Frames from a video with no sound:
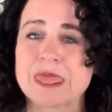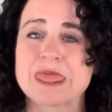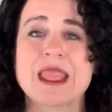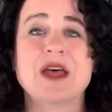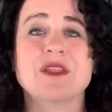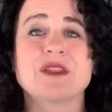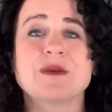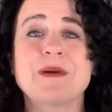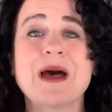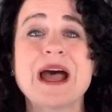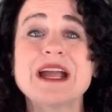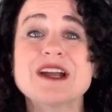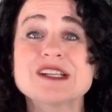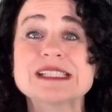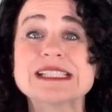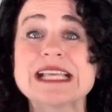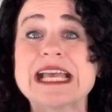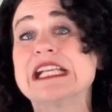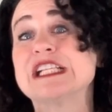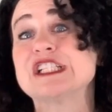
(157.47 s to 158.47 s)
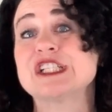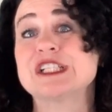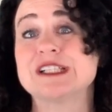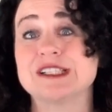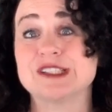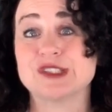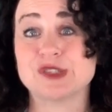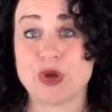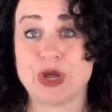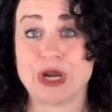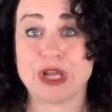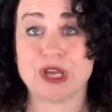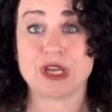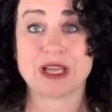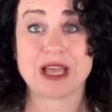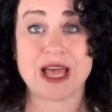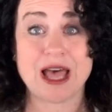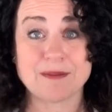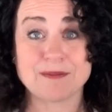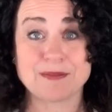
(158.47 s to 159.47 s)
Now, the buyer's agent is going to
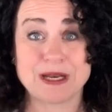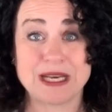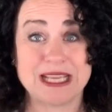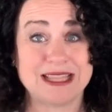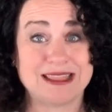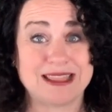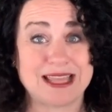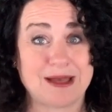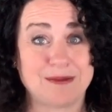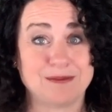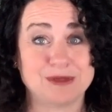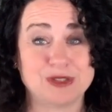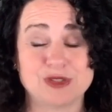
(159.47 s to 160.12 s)
accompany them,